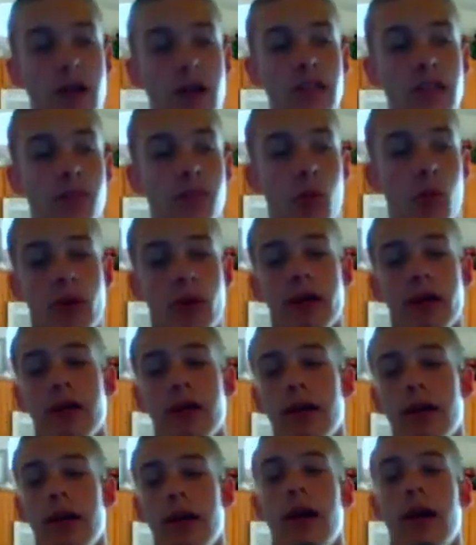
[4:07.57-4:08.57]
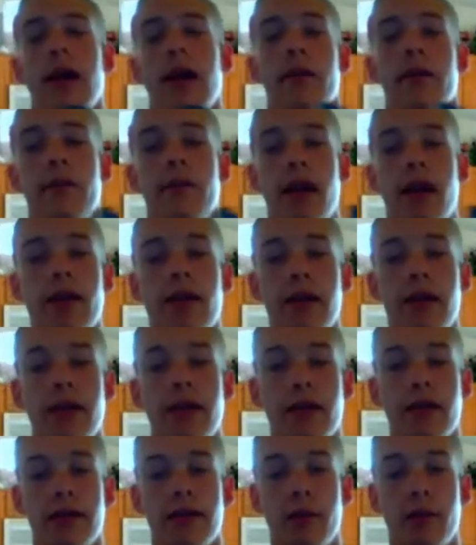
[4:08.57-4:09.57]
balance point and down
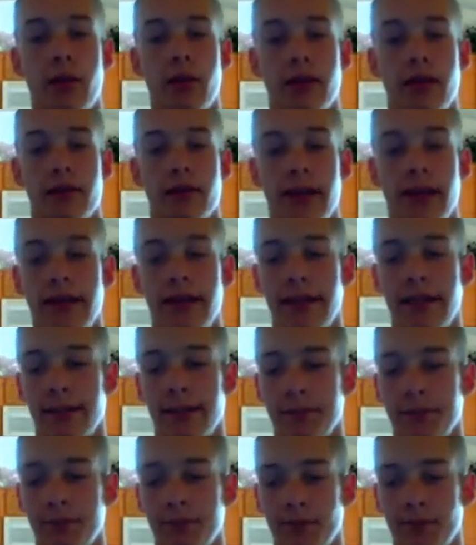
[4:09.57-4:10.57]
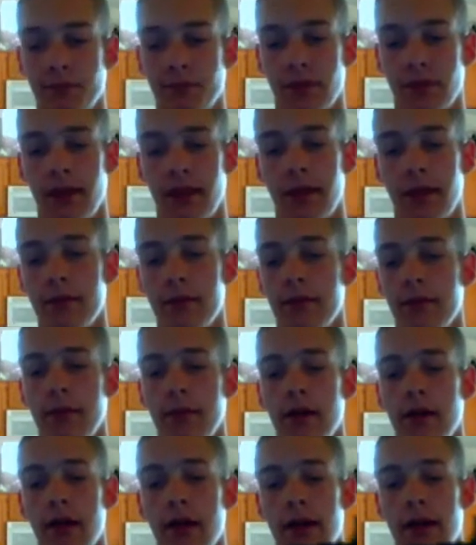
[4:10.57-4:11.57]
here at the butt right here. Okay?
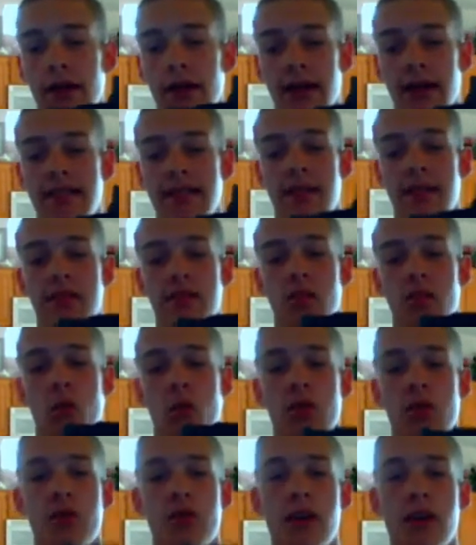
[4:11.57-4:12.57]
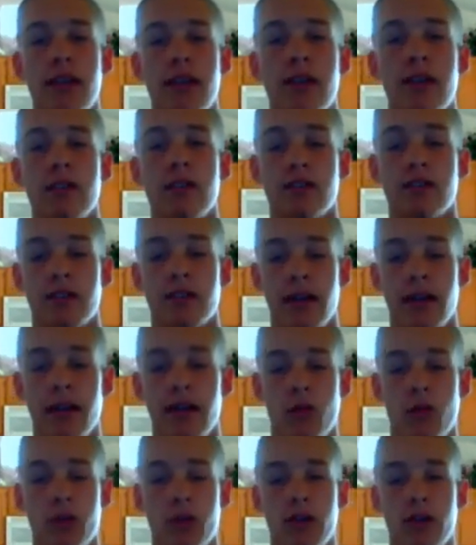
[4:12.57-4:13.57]
Now I taped it once right here so
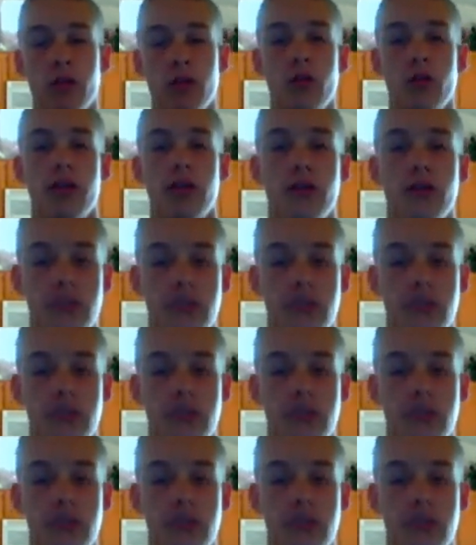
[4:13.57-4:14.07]
that when